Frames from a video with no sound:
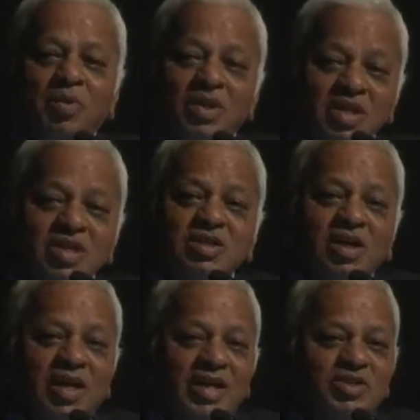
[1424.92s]
But these
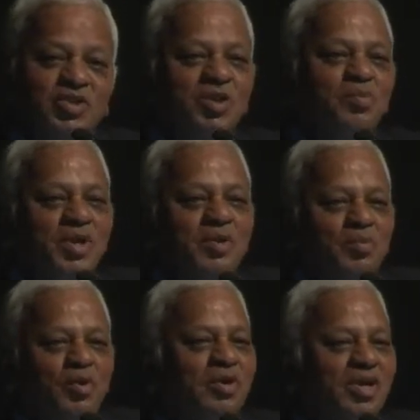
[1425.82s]
are extremely
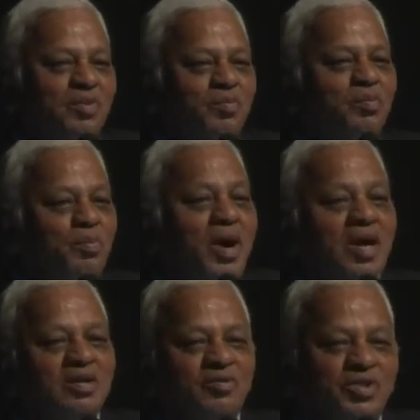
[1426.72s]
important
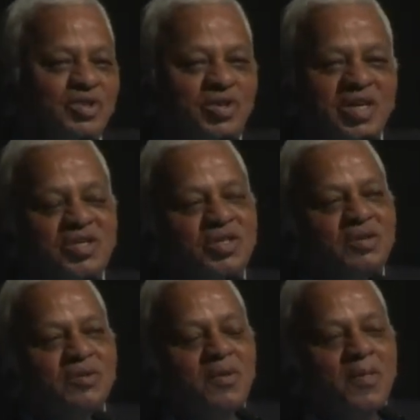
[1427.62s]
part of education.
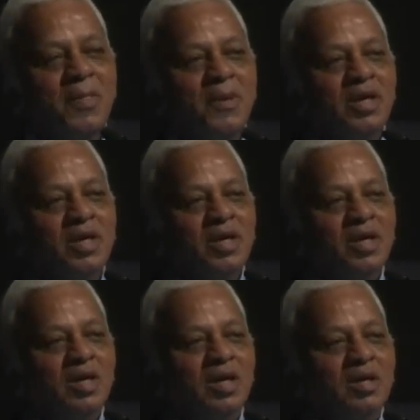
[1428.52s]

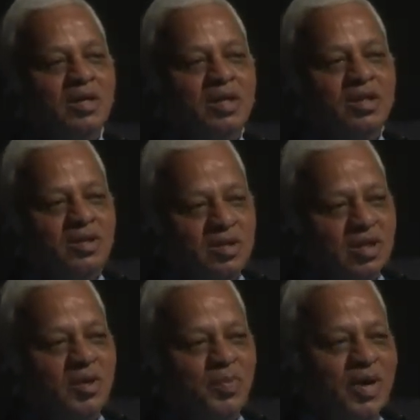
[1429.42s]
The
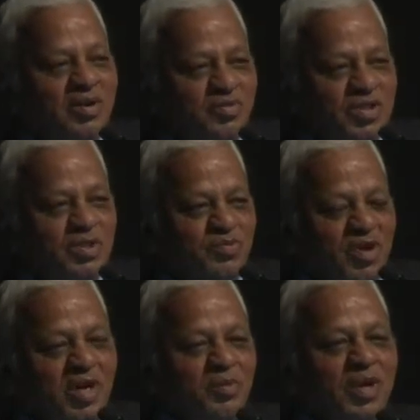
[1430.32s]
third part of
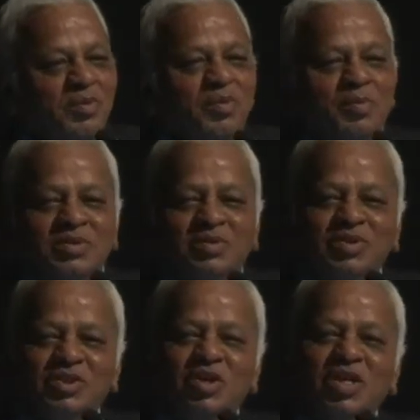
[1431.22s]
fundamental purpose of
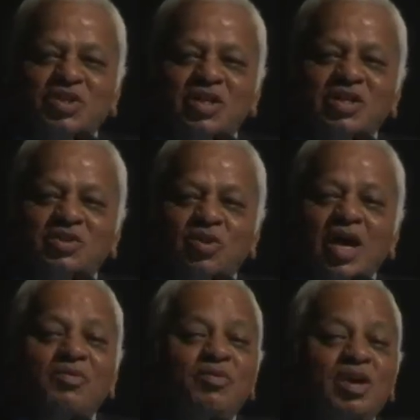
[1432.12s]
education is to,
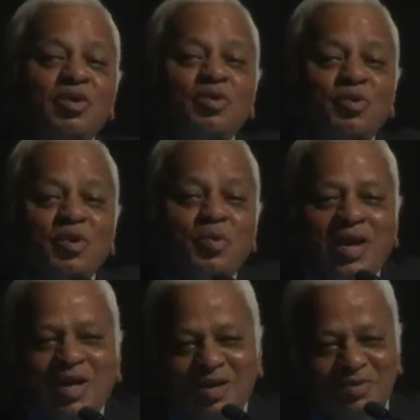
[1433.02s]
and we are not doing
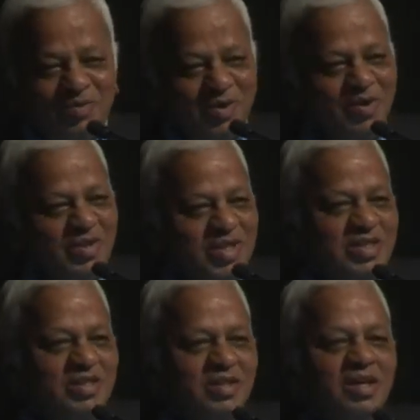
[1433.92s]
well on
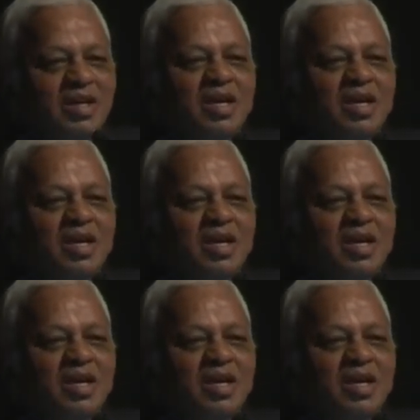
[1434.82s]
this.